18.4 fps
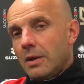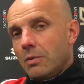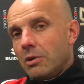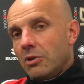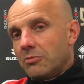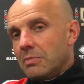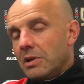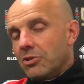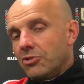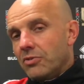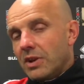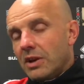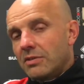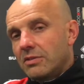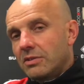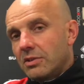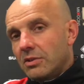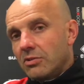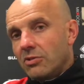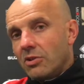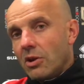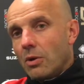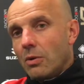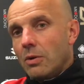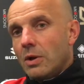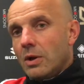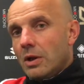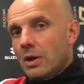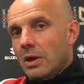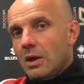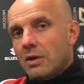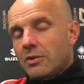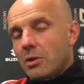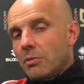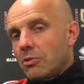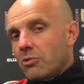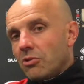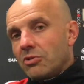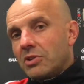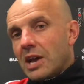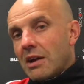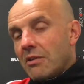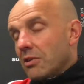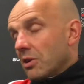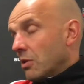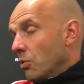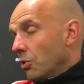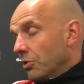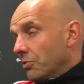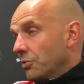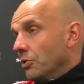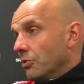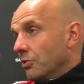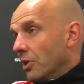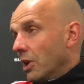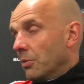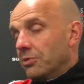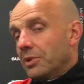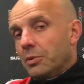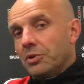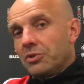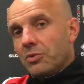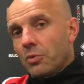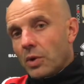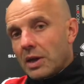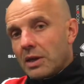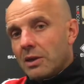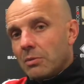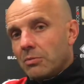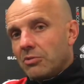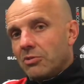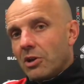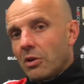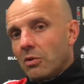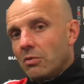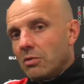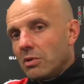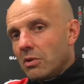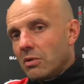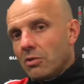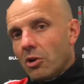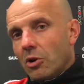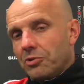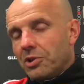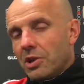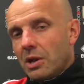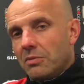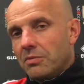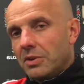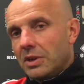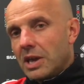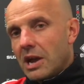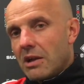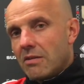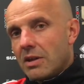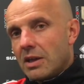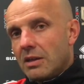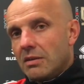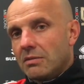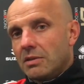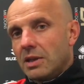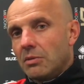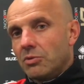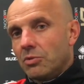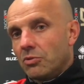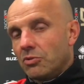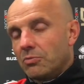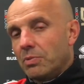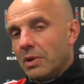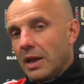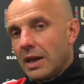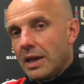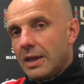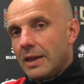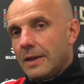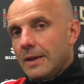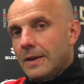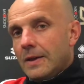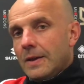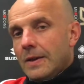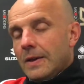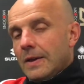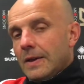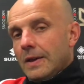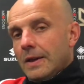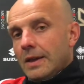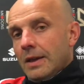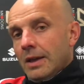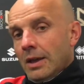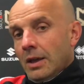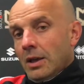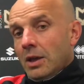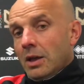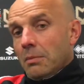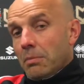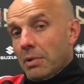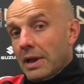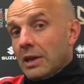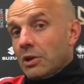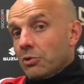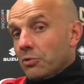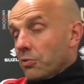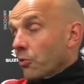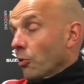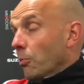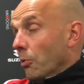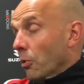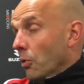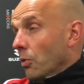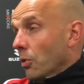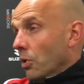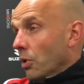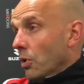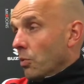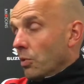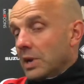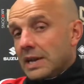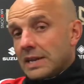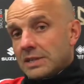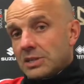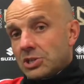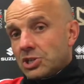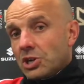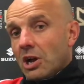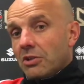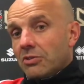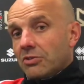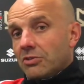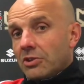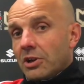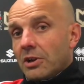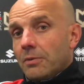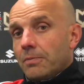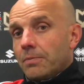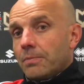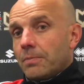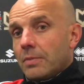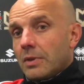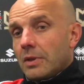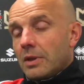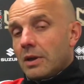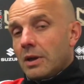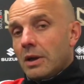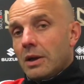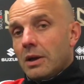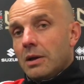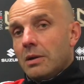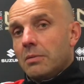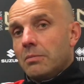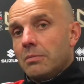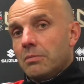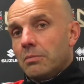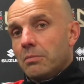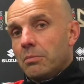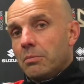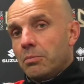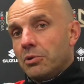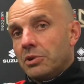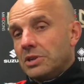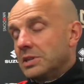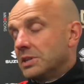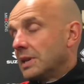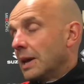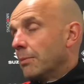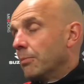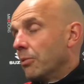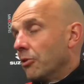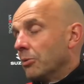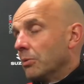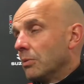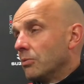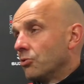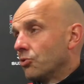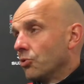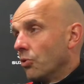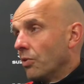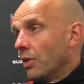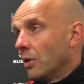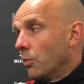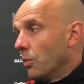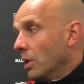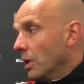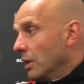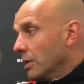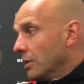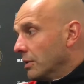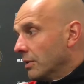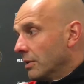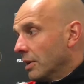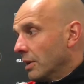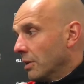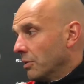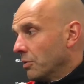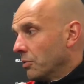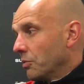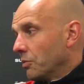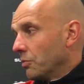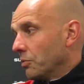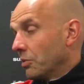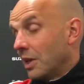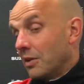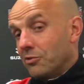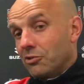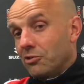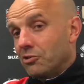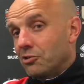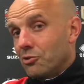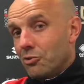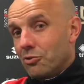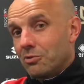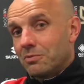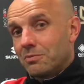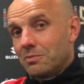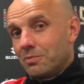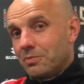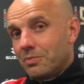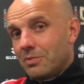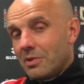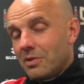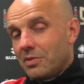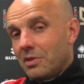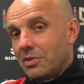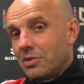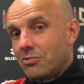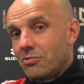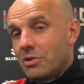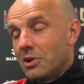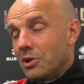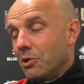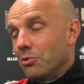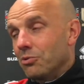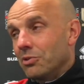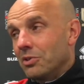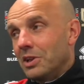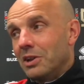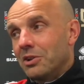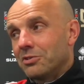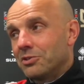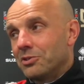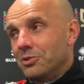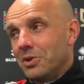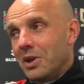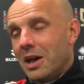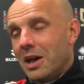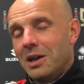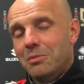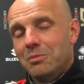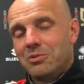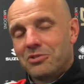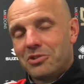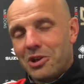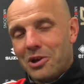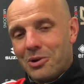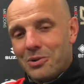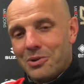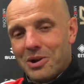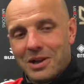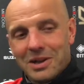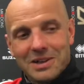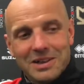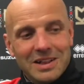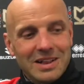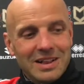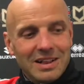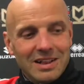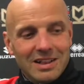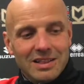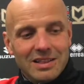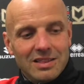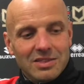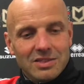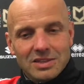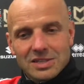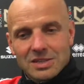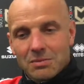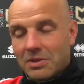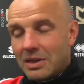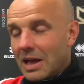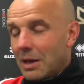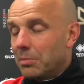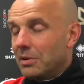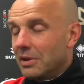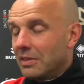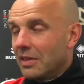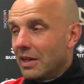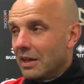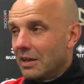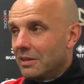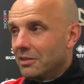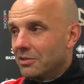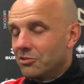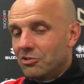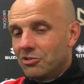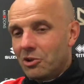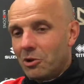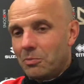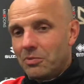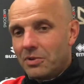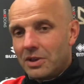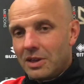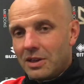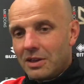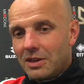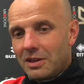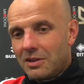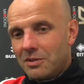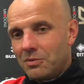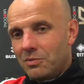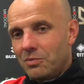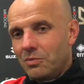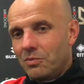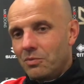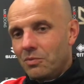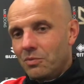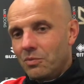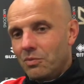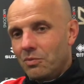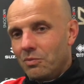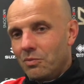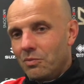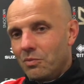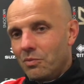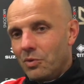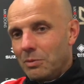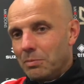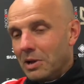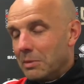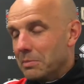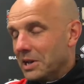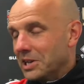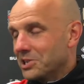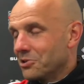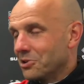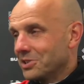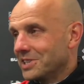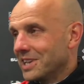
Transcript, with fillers: when I was manager of Exeter. So I've come across Gary quite a few times. Then he went to Wycombe. So a lot of time for Gary. His teams always play play good football when he has the chance to um, put his stamp on them. I'm sure they will. And uh, they've just scored, I think, three goals in their last two games. So uh, there's something happening there. Just hopefully uh, we play better on